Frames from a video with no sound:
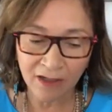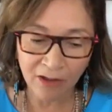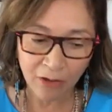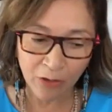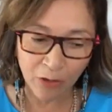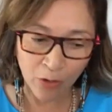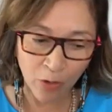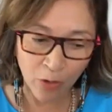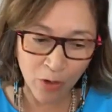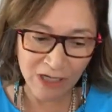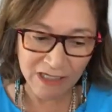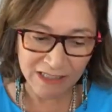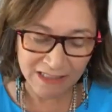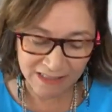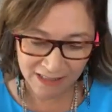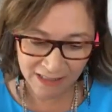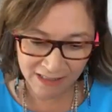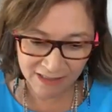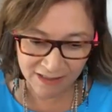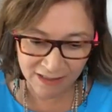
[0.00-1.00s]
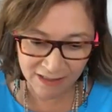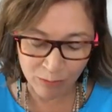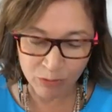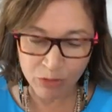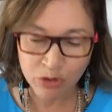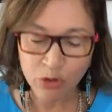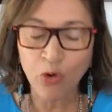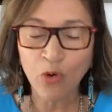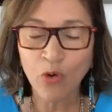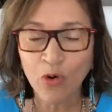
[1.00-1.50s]
court system
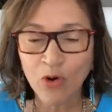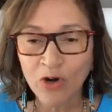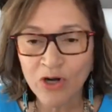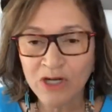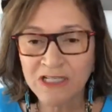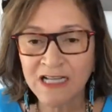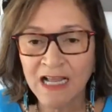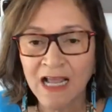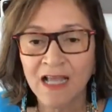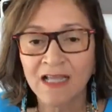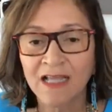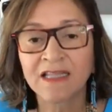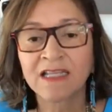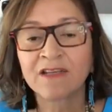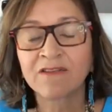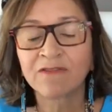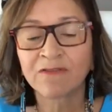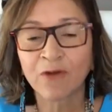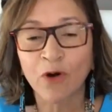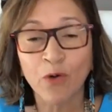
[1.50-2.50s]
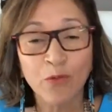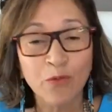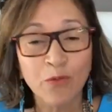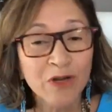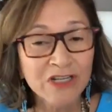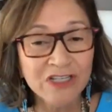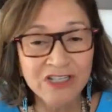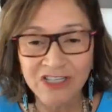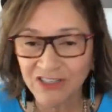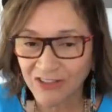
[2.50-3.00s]
towards the
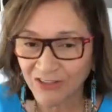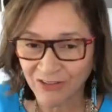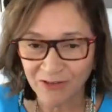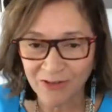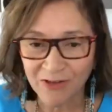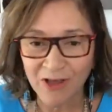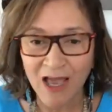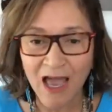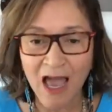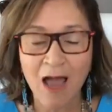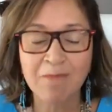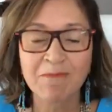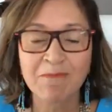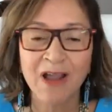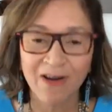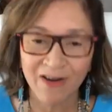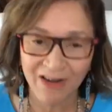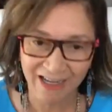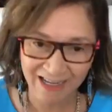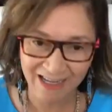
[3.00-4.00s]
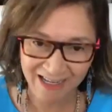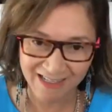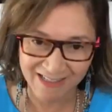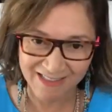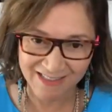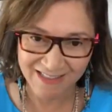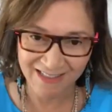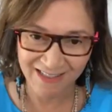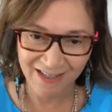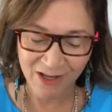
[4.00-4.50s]
original
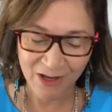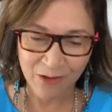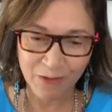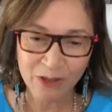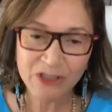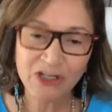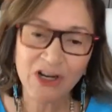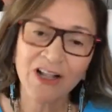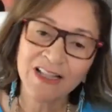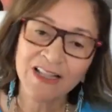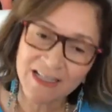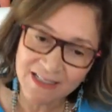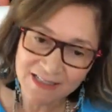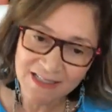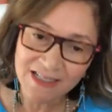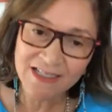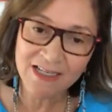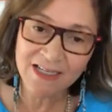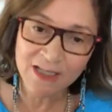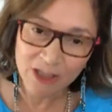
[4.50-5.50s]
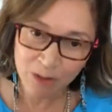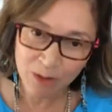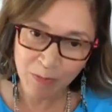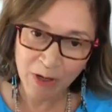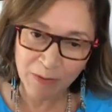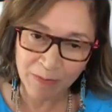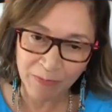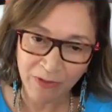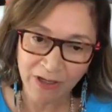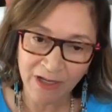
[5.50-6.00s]
Americans, which are the indigenous
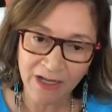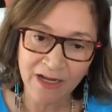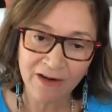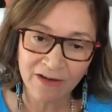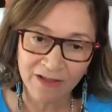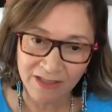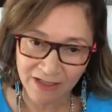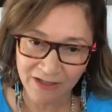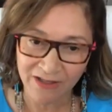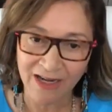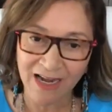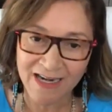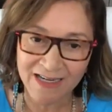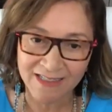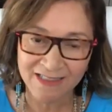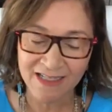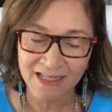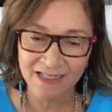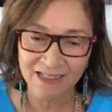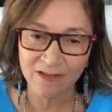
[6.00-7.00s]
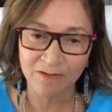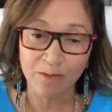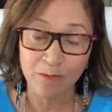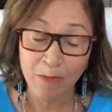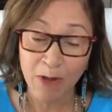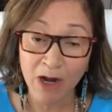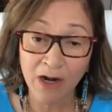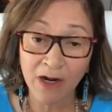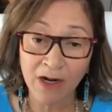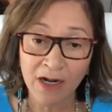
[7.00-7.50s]
people here in the United States of
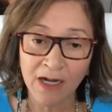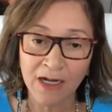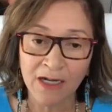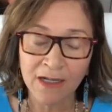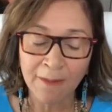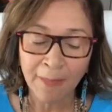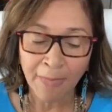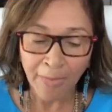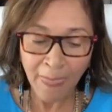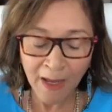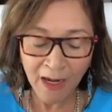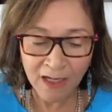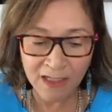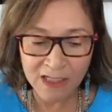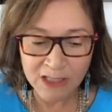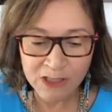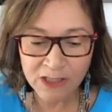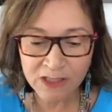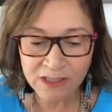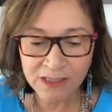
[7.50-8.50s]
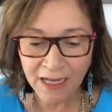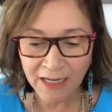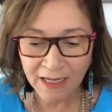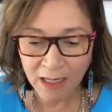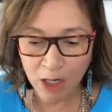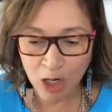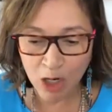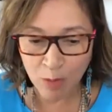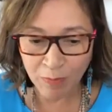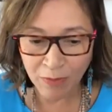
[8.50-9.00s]
America. And it set
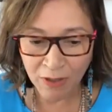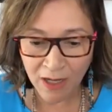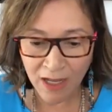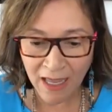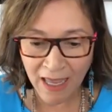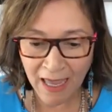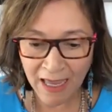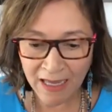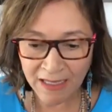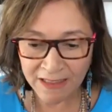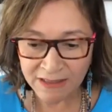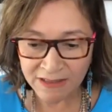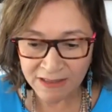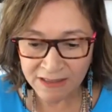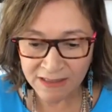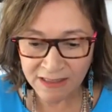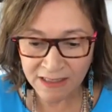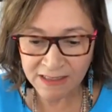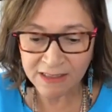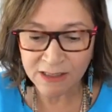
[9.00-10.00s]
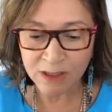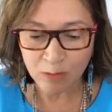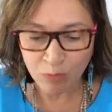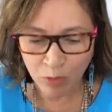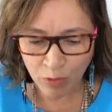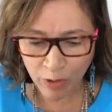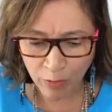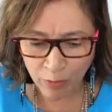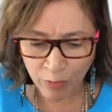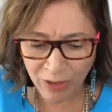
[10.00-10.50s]
up a system
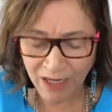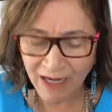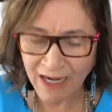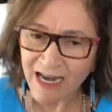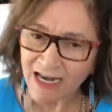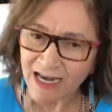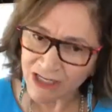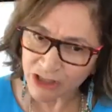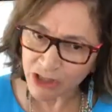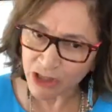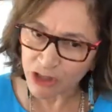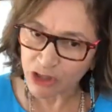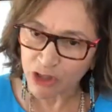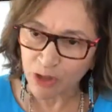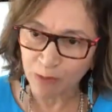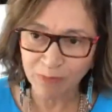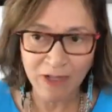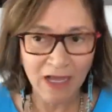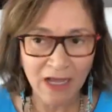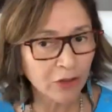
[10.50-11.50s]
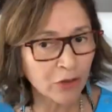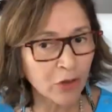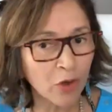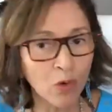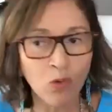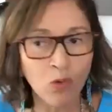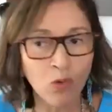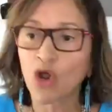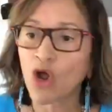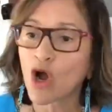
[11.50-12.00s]
or a relationship that no
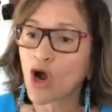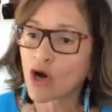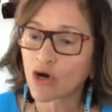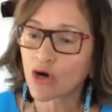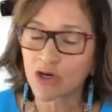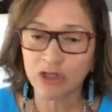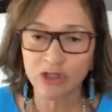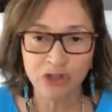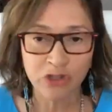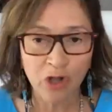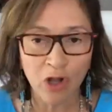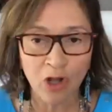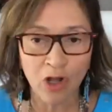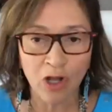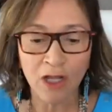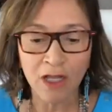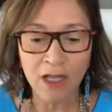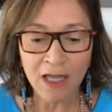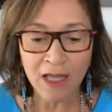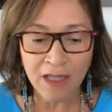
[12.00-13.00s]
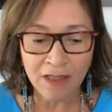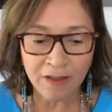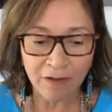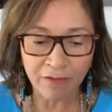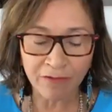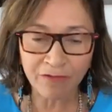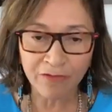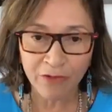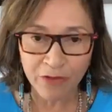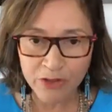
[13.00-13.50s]
longer saw the
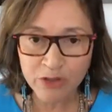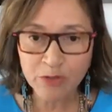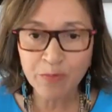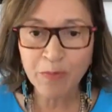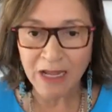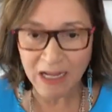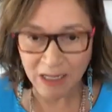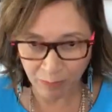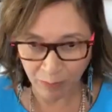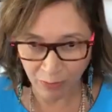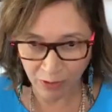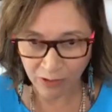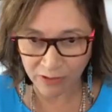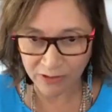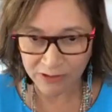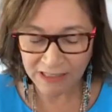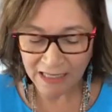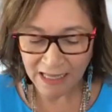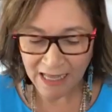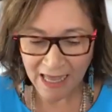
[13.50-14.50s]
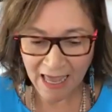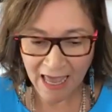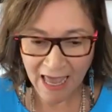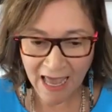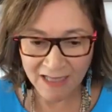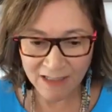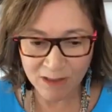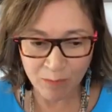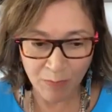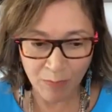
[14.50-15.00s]
first peoples
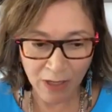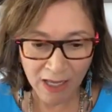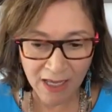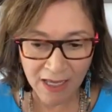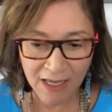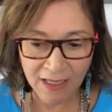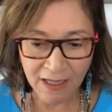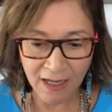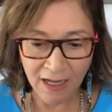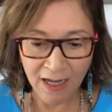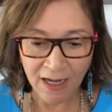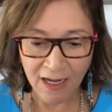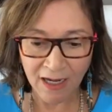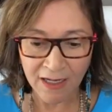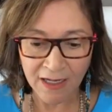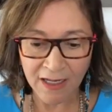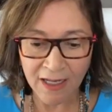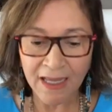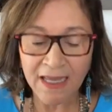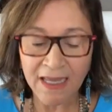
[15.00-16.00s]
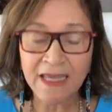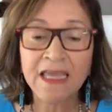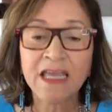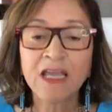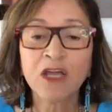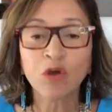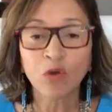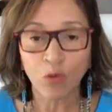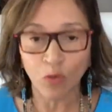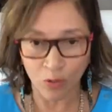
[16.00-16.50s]
as being uh,
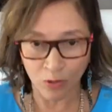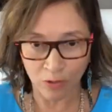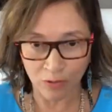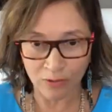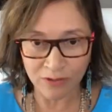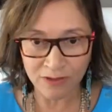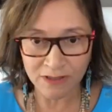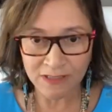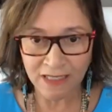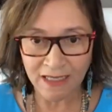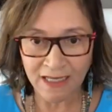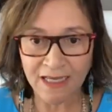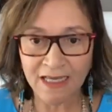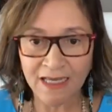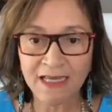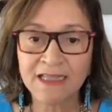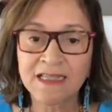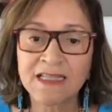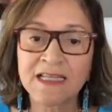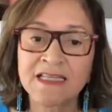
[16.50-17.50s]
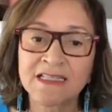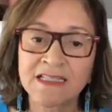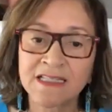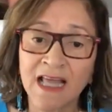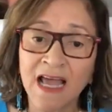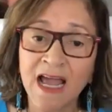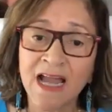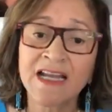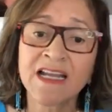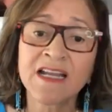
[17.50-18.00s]
equals in this
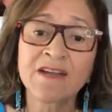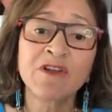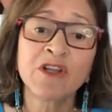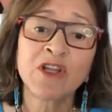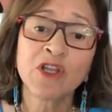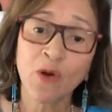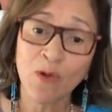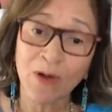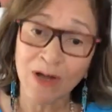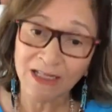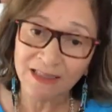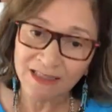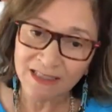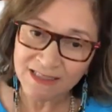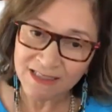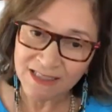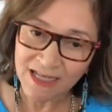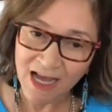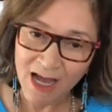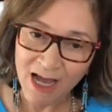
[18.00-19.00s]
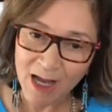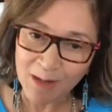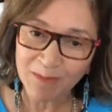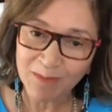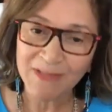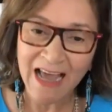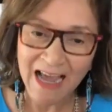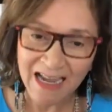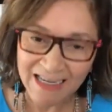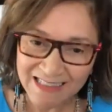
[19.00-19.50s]
land, even though at the time
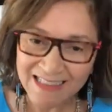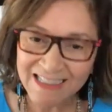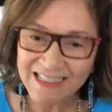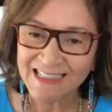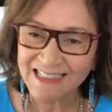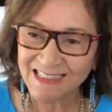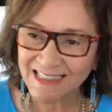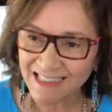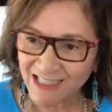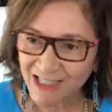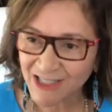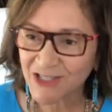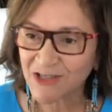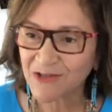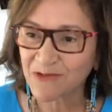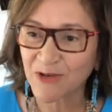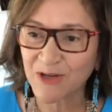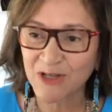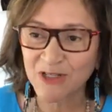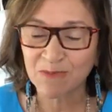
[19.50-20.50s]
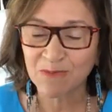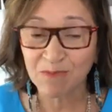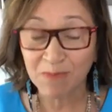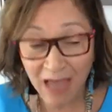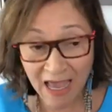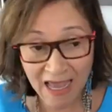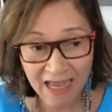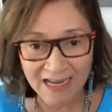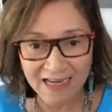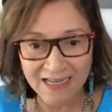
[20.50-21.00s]
that decision was
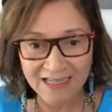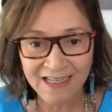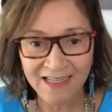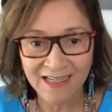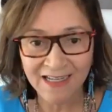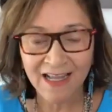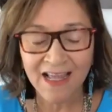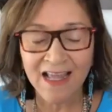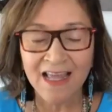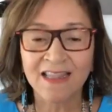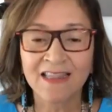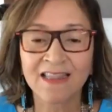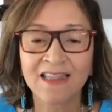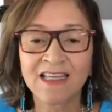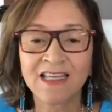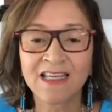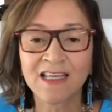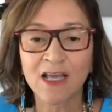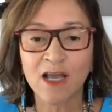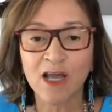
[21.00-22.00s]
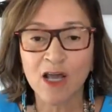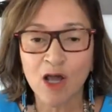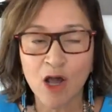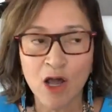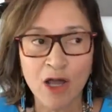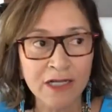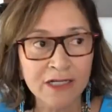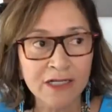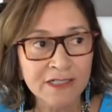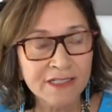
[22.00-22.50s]
made, the
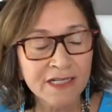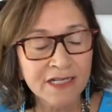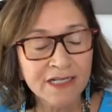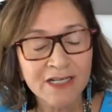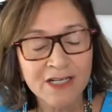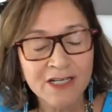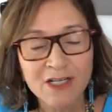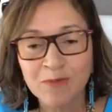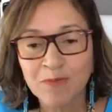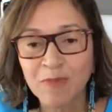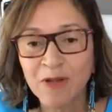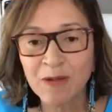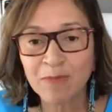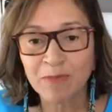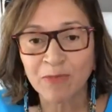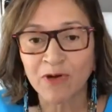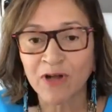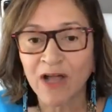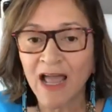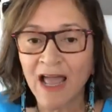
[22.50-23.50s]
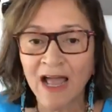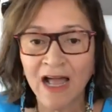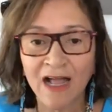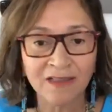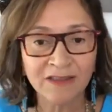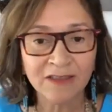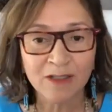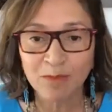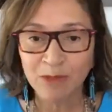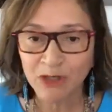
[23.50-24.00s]
indigenous people
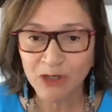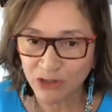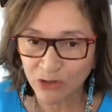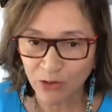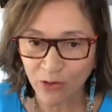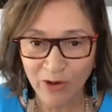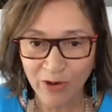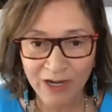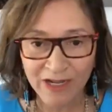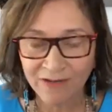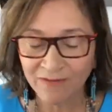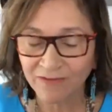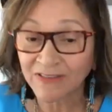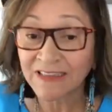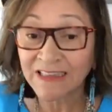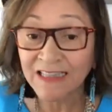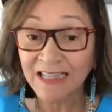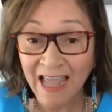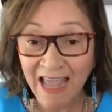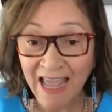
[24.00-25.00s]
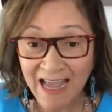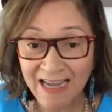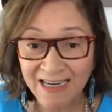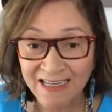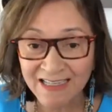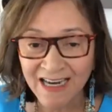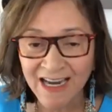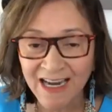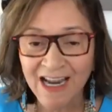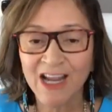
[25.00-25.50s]
held the majority of the
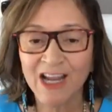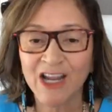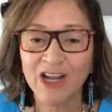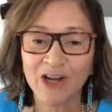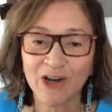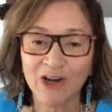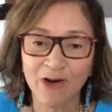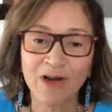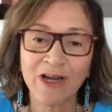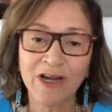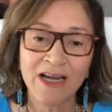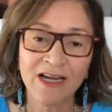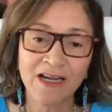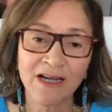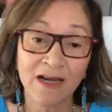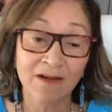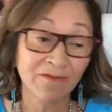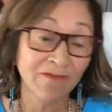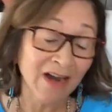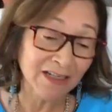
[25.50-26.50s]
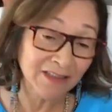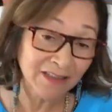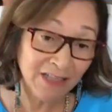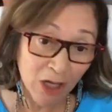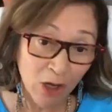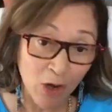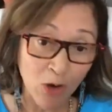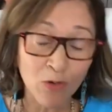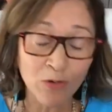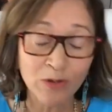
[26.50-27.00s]
land here in, in fact, they
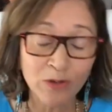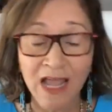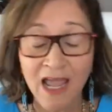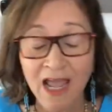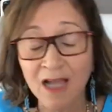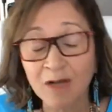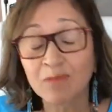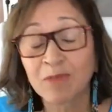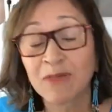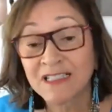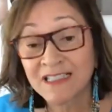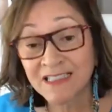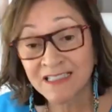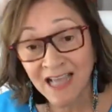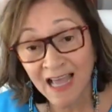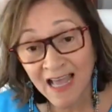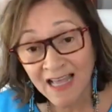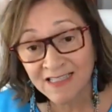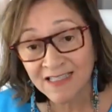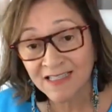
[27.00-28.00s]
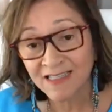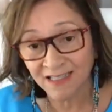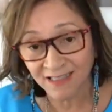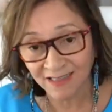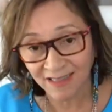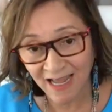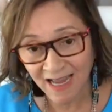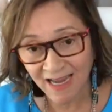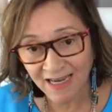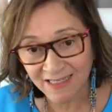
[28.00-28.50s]
owned and possessed the
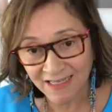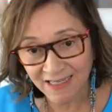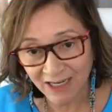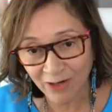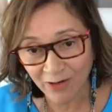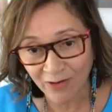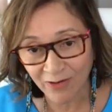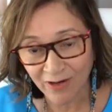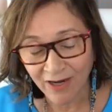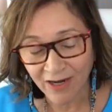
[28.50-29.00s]
land here